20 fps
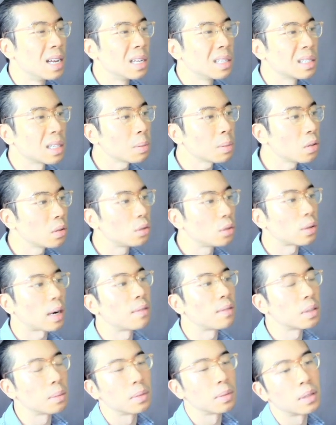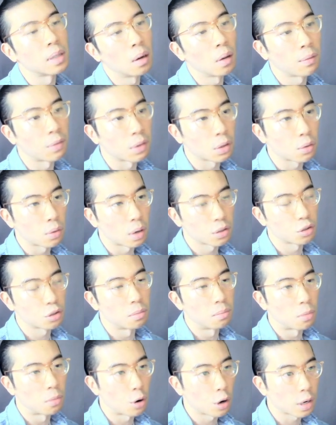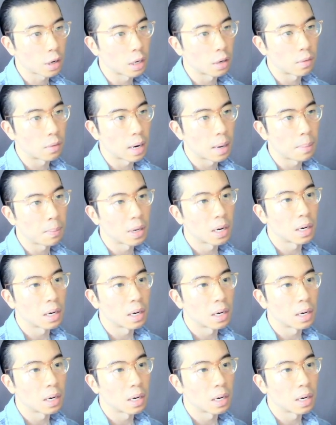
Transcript: subsequently drives some sell-off across the market, right?